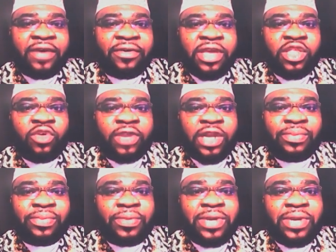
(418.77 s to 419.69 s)
for the people that
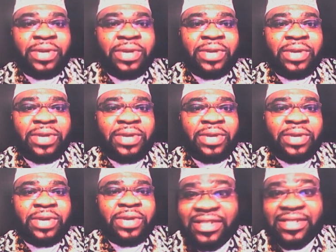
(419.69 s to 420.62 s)
are granting the
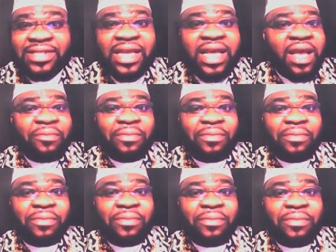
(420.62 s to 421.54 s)
visas. But there are
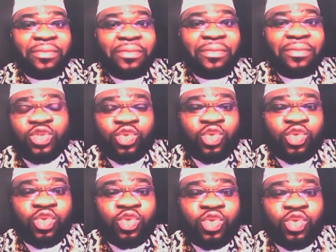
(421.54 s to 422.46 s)
clever ways to do that.